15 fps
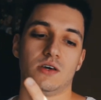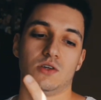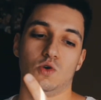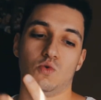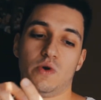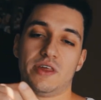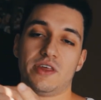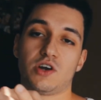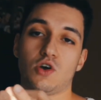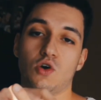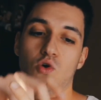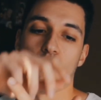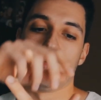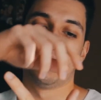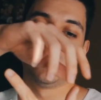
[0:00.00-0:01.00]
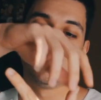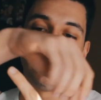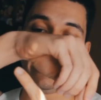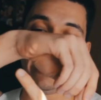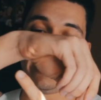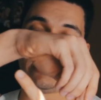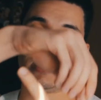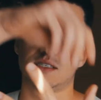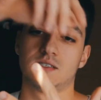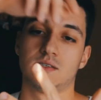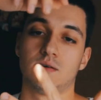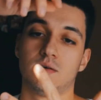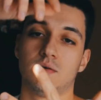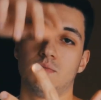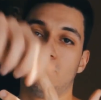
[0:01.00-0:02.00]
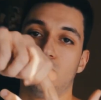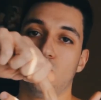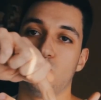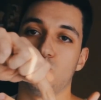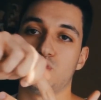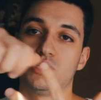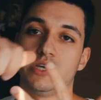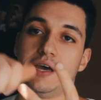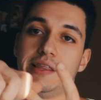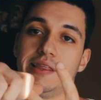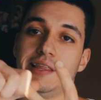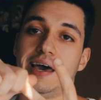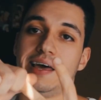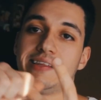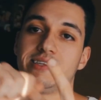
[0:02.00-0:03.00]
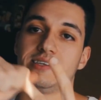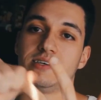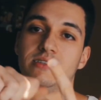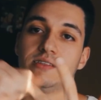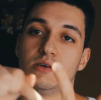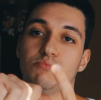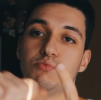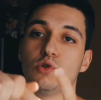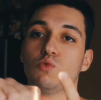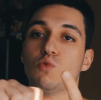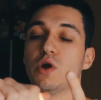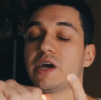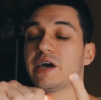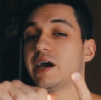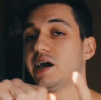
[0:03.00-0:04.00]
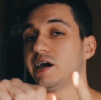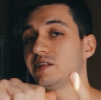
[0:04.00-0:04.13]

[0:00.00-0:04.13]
you either go legs, push and let the pull work